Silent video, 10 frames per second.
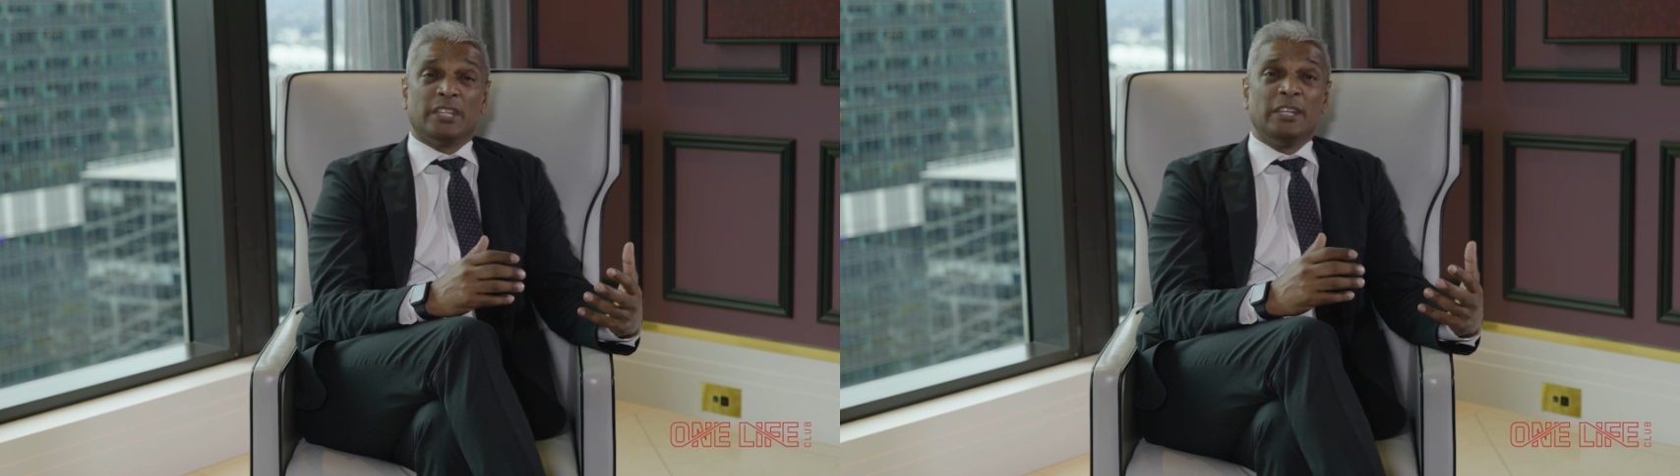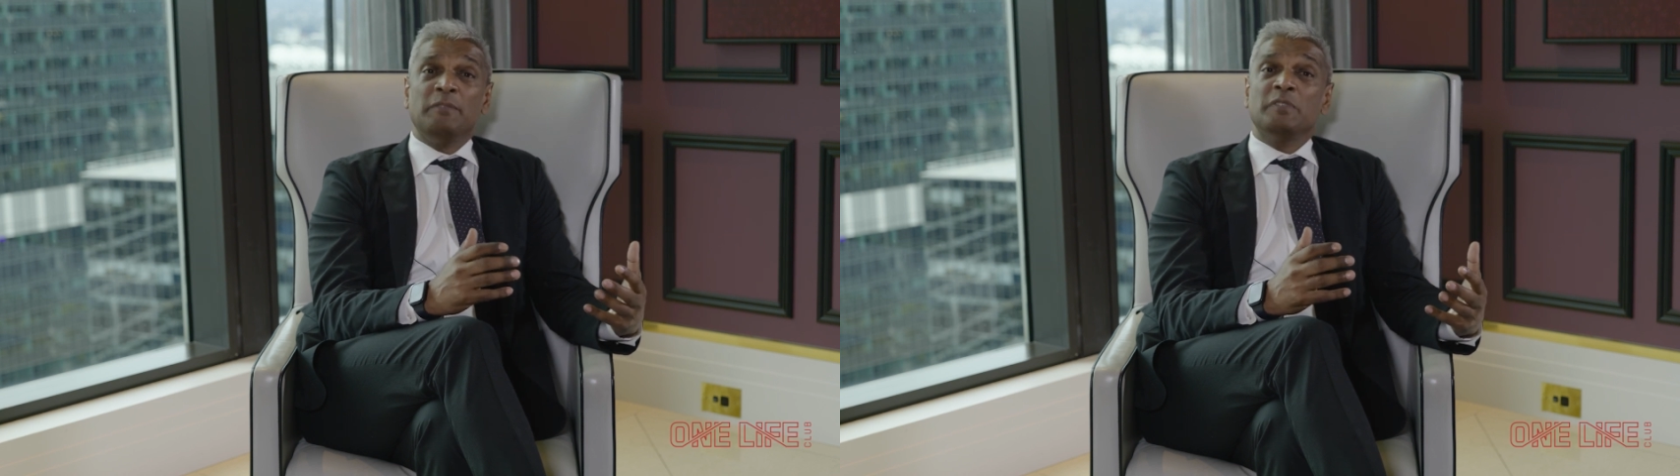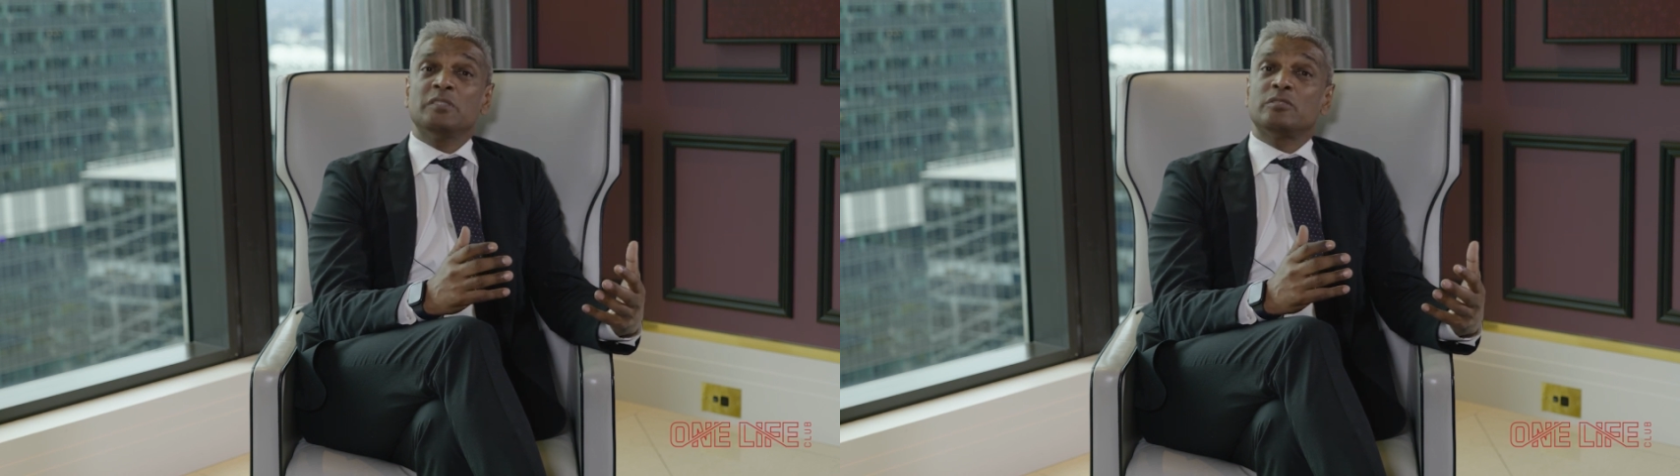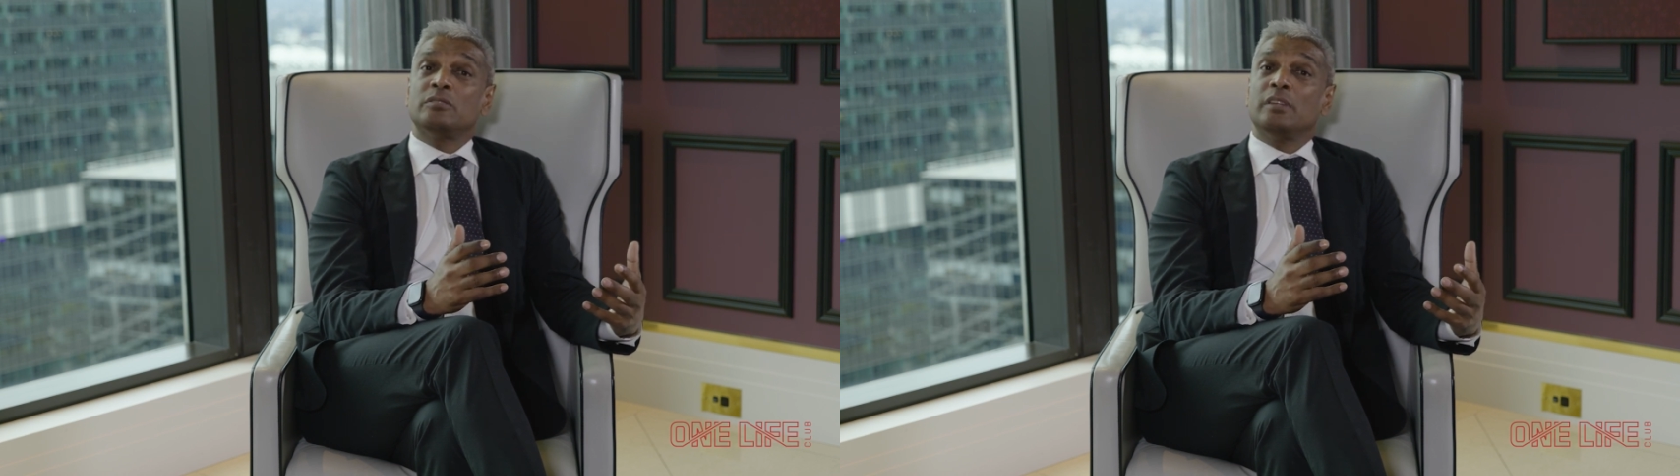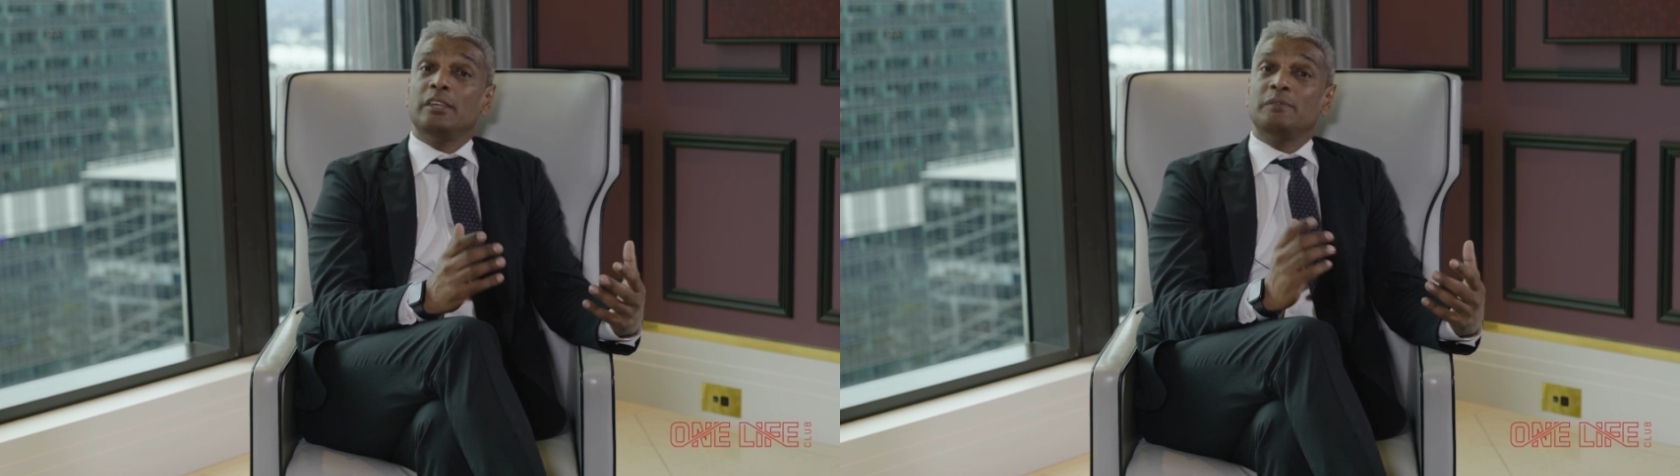and
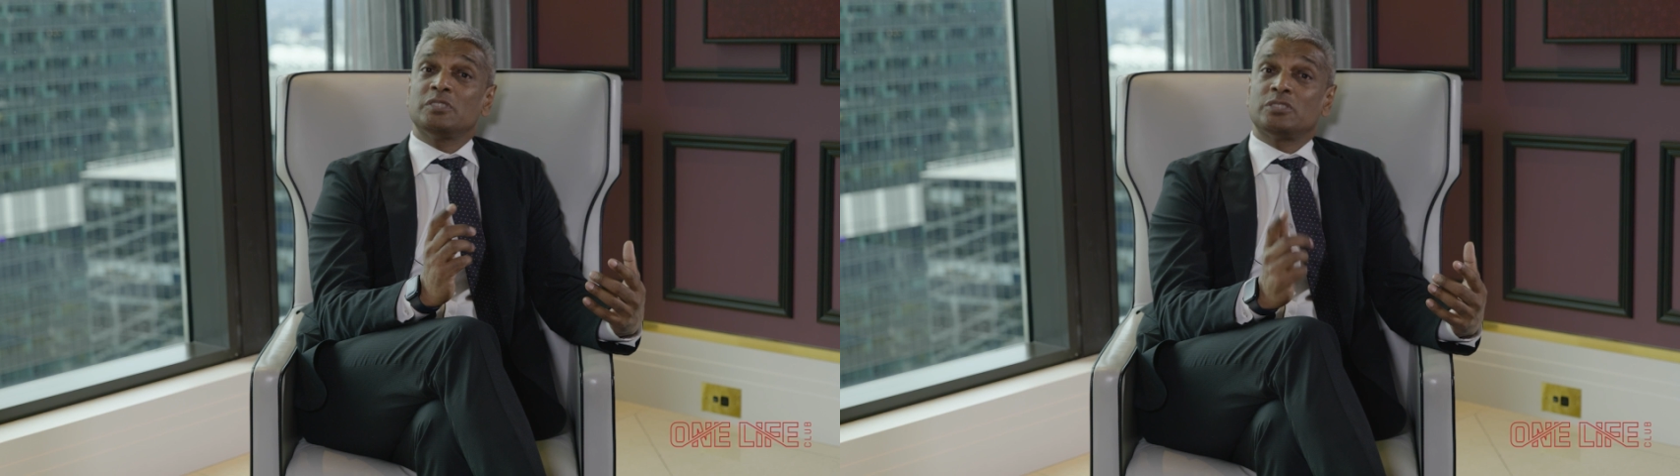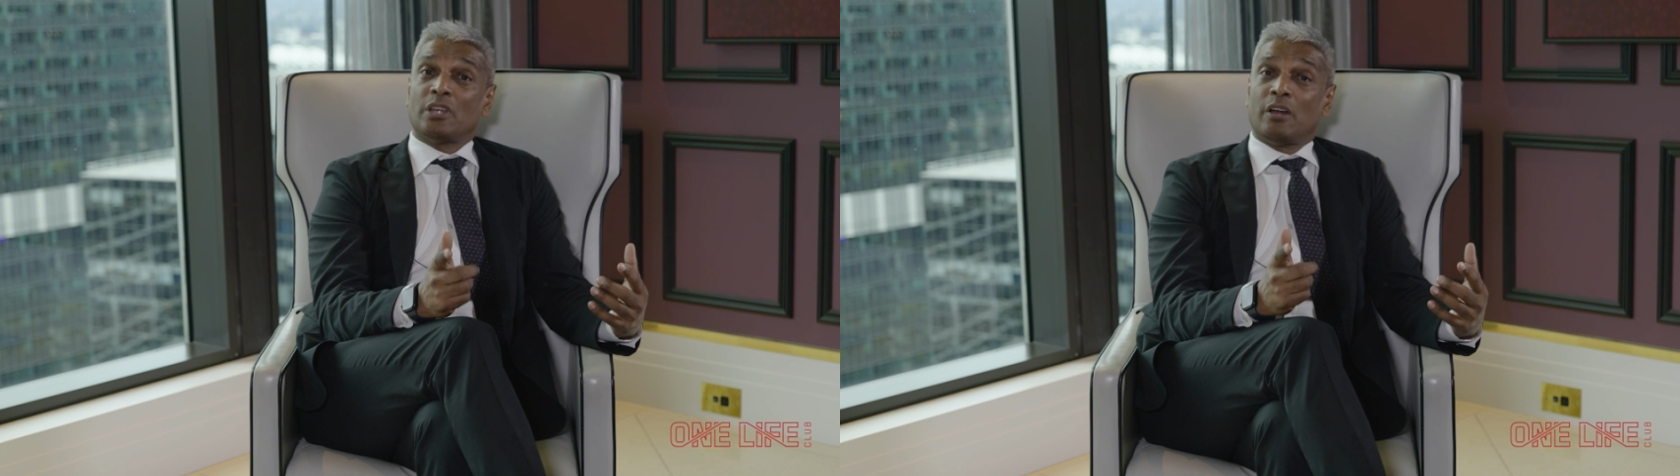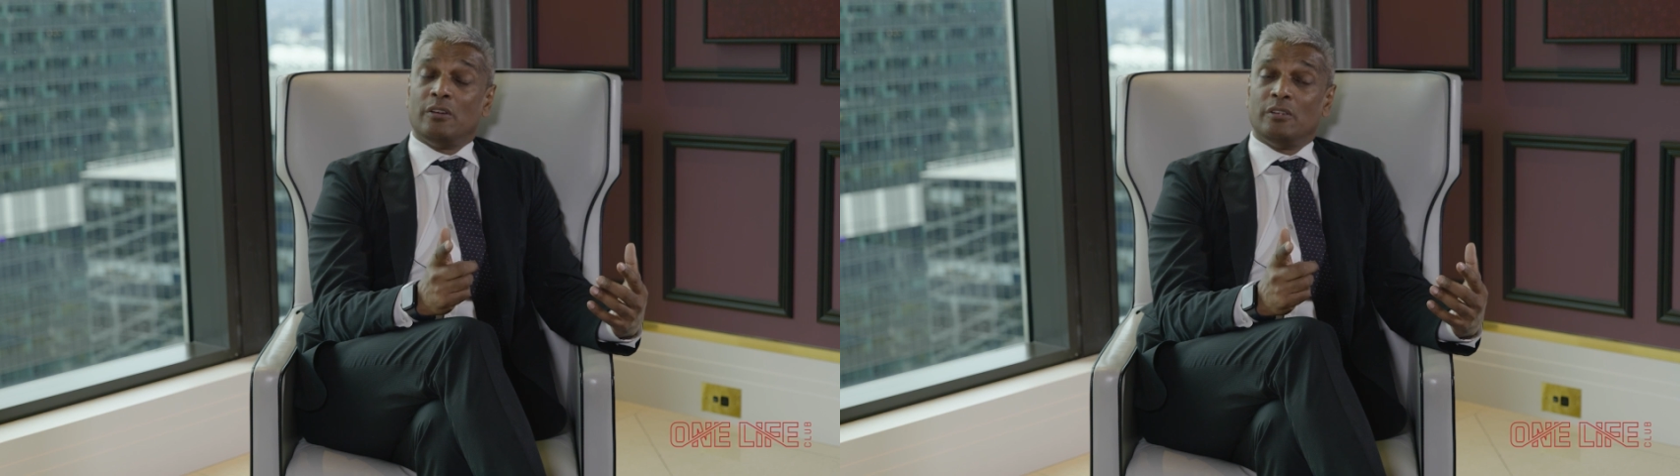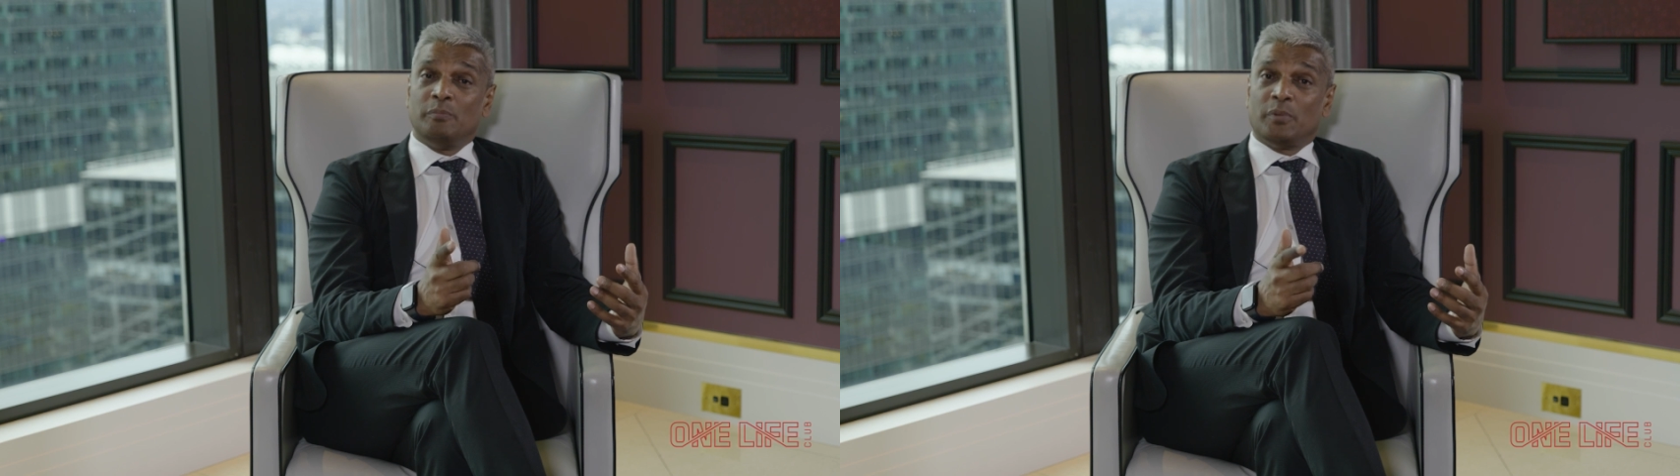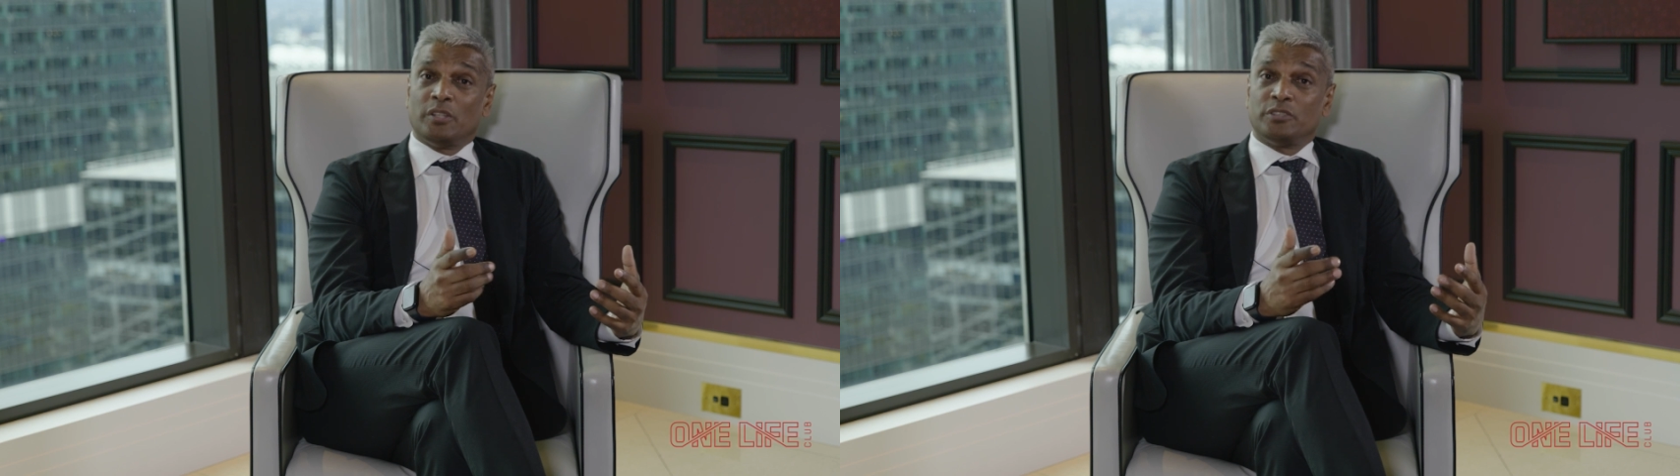even so by